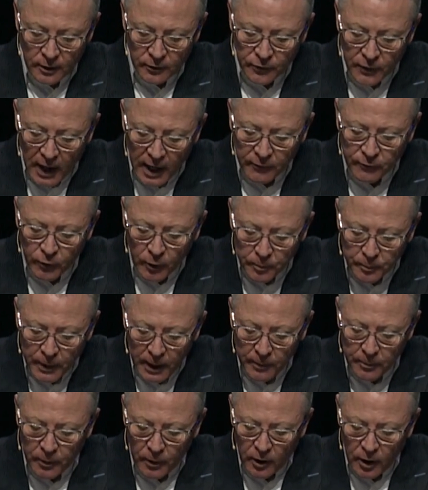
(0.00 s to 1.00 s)
Thankful
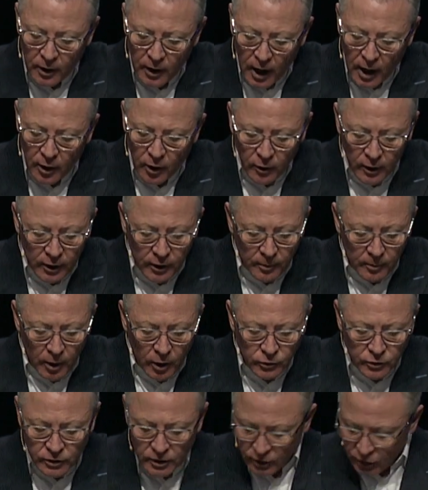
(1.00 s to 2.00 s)
people are not only the
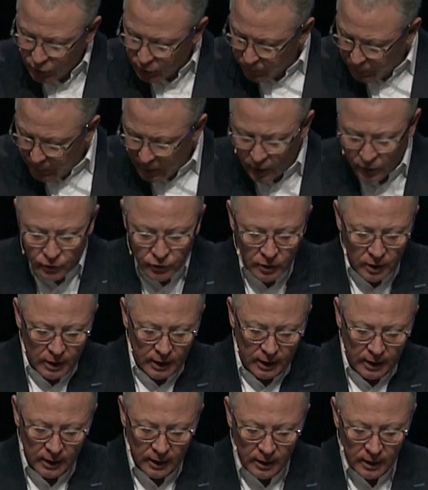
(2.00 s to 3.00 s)
most
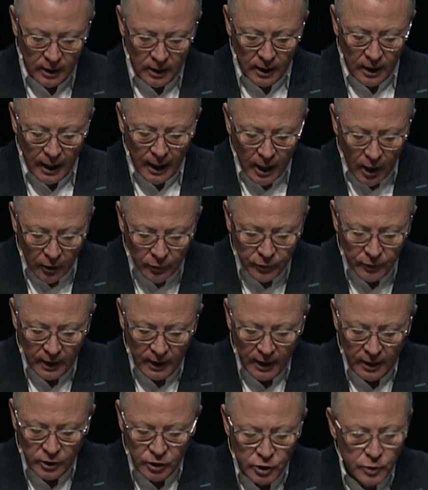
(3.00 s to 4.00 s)
spiritually
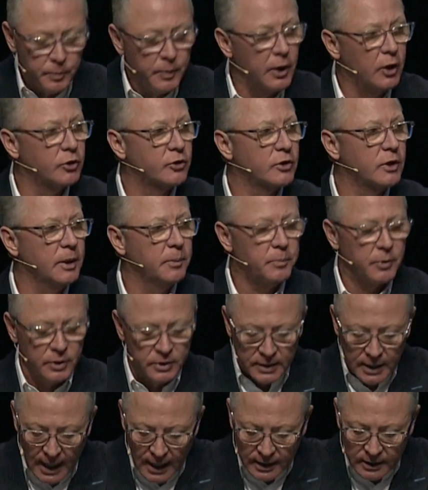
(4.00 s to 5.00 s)
healthy and spiritually
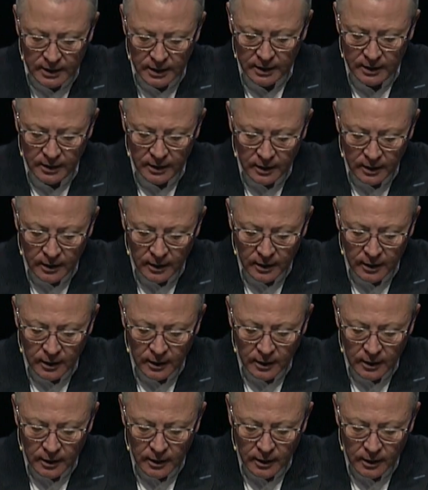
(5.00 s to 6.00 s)
protected,
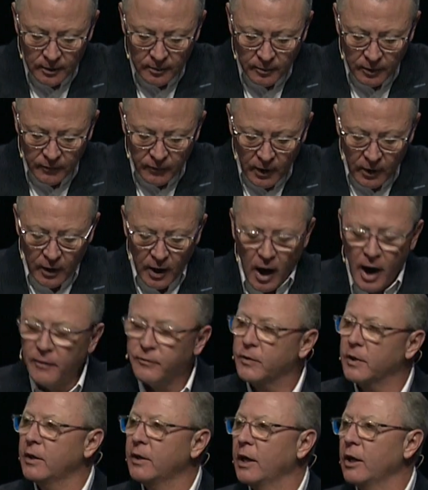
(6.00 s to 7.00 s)
but very
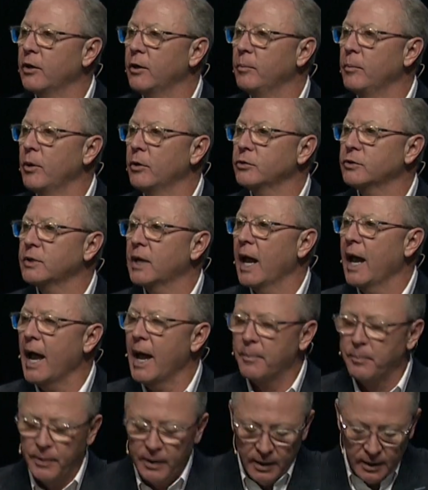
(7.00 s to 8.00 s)
often they're the most
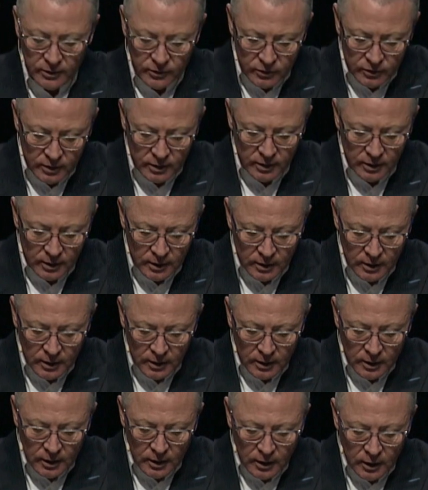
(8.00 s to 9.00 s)
happiest.
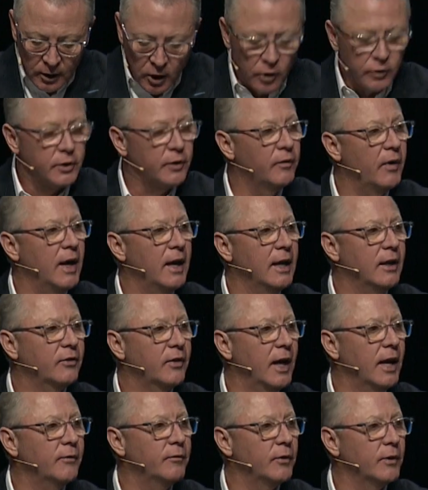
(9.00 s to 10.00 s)
Cultivating
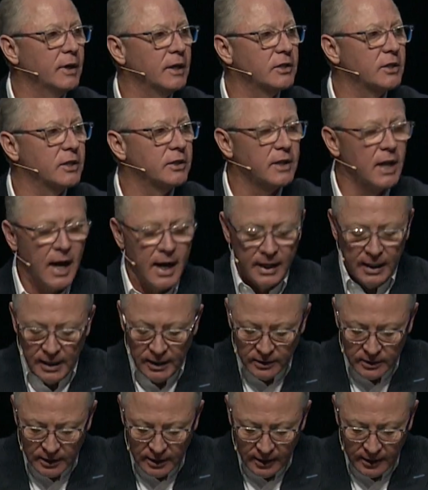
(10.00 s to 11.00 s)
thankfulness is not
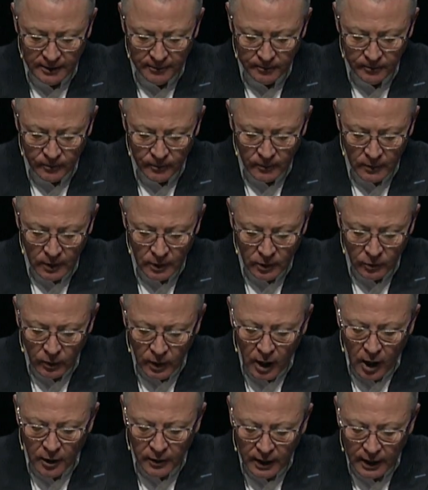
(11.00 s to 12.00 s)
easy.
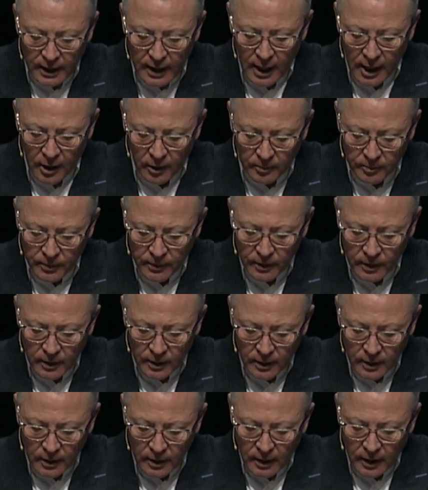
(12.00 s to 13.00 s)
We all need help.
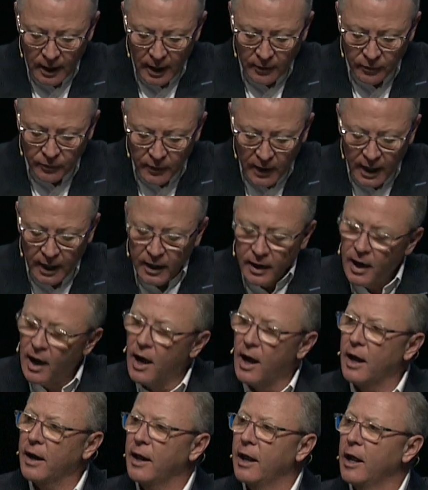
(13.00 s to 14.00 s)
And thank
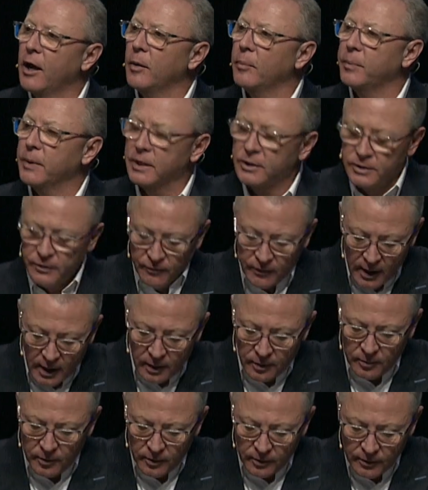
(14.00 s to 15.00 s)
God, help is
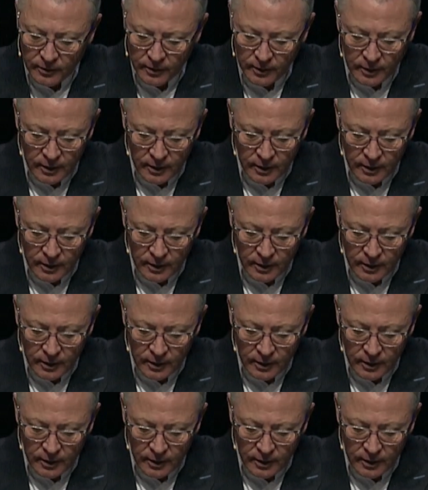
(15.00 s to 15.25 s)
available.